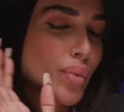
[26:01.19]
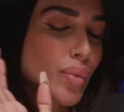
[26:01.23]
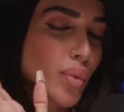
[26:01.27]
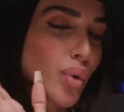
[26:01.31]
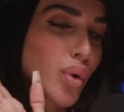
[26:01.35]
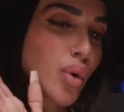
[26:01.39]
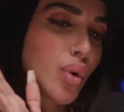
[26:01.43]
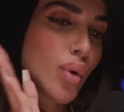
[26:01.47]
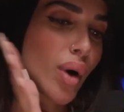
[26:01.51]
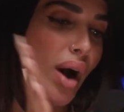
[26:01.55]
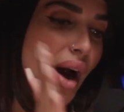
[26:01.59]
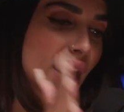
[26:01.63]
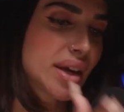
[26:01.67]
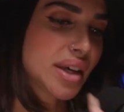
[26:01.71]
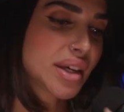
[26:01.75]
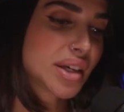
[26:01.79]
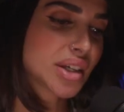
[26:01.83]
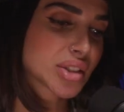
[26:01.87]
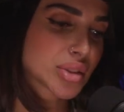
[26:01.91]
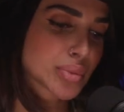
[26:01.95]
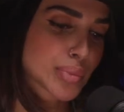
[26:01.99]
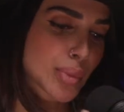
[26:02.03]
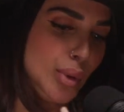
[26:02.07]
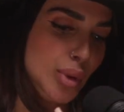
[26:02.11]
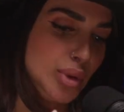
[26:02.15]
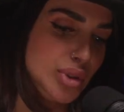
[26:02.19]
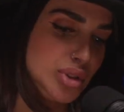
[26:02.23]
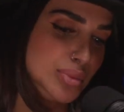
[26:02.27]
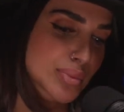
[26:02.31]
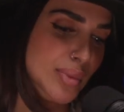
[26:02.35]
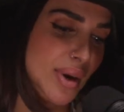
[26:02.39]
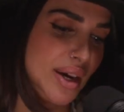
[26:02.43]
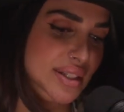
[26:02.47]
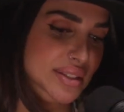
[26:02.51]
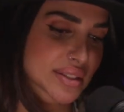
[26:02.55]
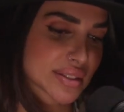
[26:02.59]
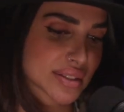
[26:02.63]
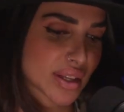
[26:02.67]
who I expose
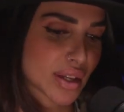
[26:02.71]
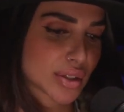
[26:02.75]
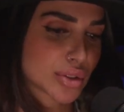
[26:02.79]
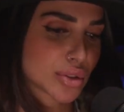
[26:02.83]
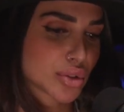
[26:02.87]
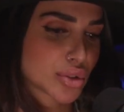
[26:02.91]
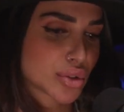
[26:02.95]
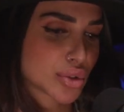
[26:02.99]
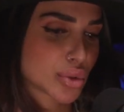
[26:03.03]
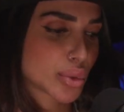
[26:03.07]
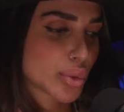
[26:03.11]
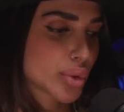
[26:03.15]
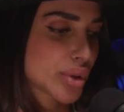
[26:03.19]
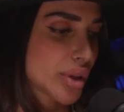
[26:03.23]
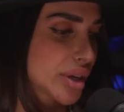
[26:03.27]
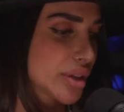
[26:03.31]
my son to,